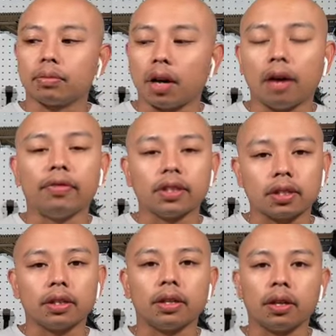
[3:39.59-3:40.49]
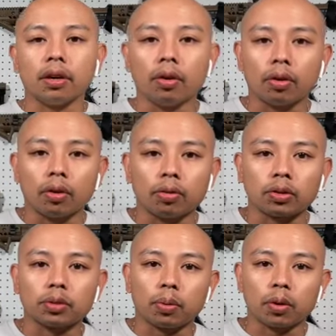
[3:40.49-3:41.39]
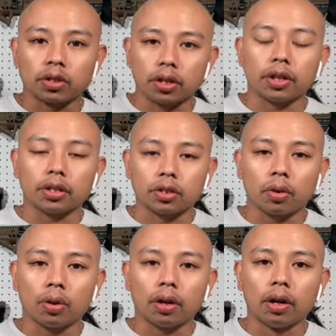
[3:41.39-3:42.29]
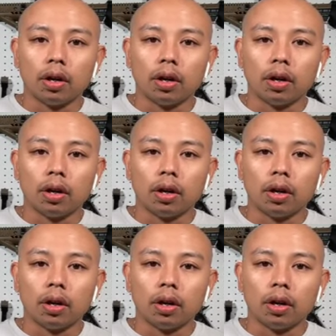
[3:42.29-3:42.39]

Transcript: obviously your local sports goods store.